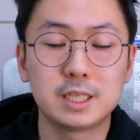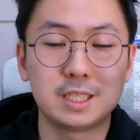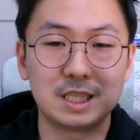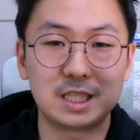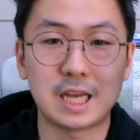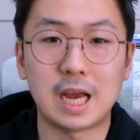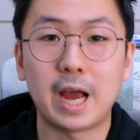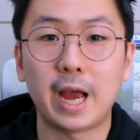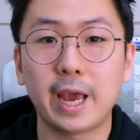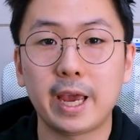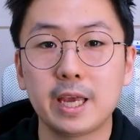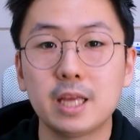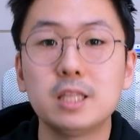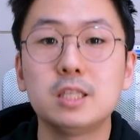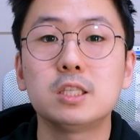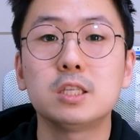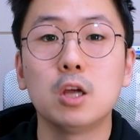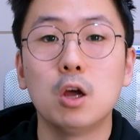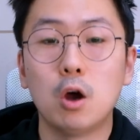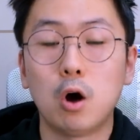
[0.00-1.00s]

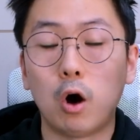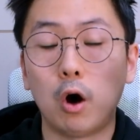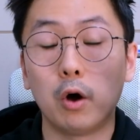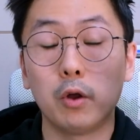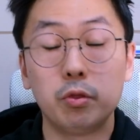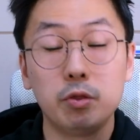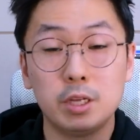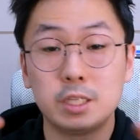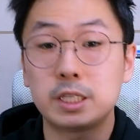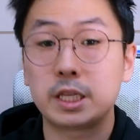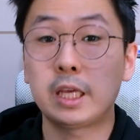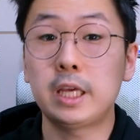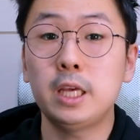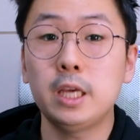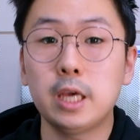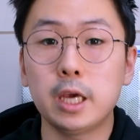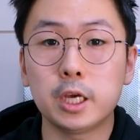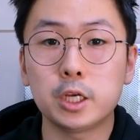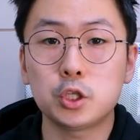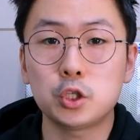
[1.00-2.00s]
sides on this key
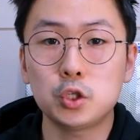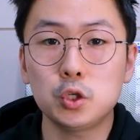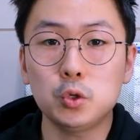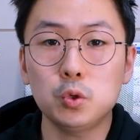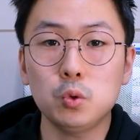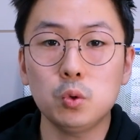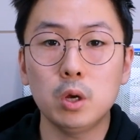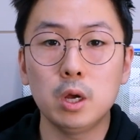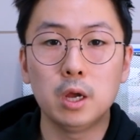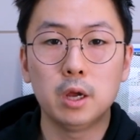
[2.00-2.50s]
issue,